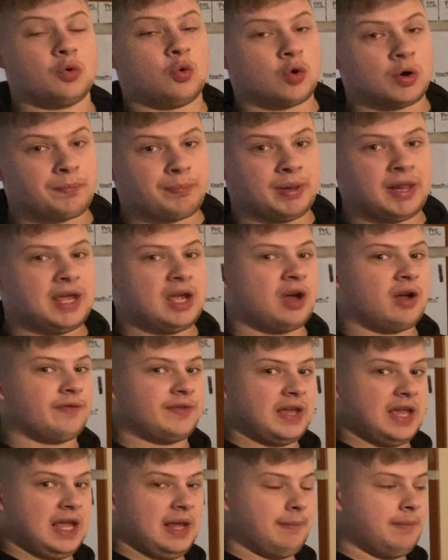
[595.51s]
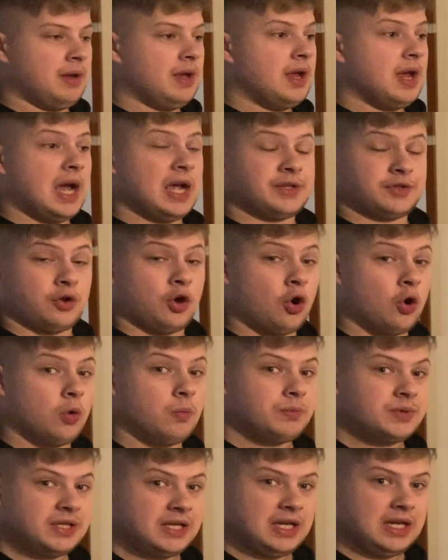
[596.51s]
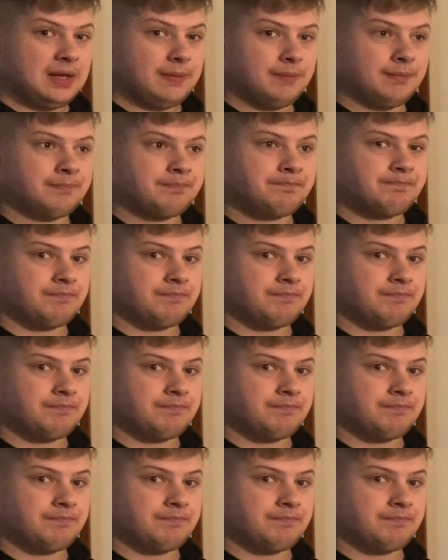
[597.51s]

or playoff game as a home team